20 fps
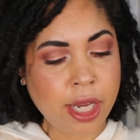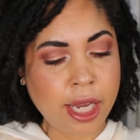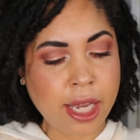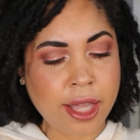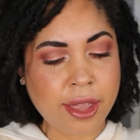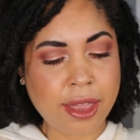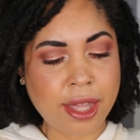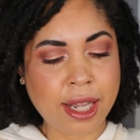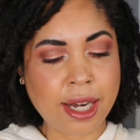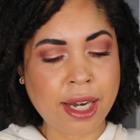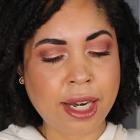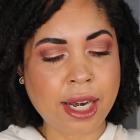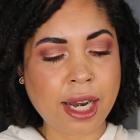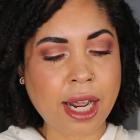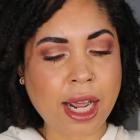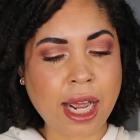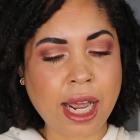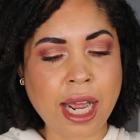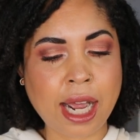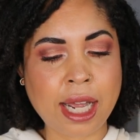And
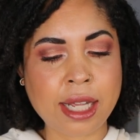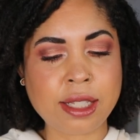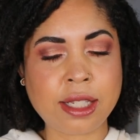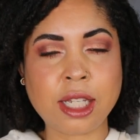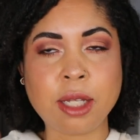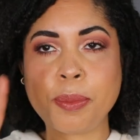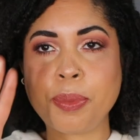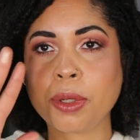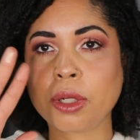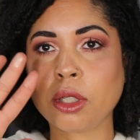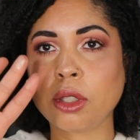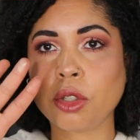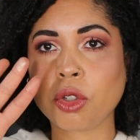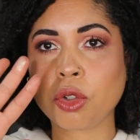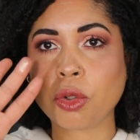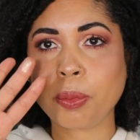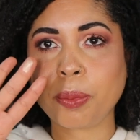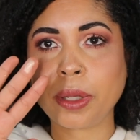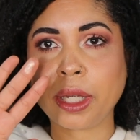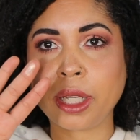then I did put a
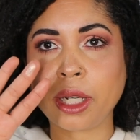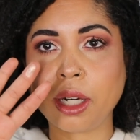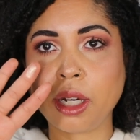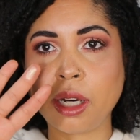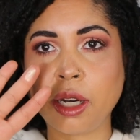little bit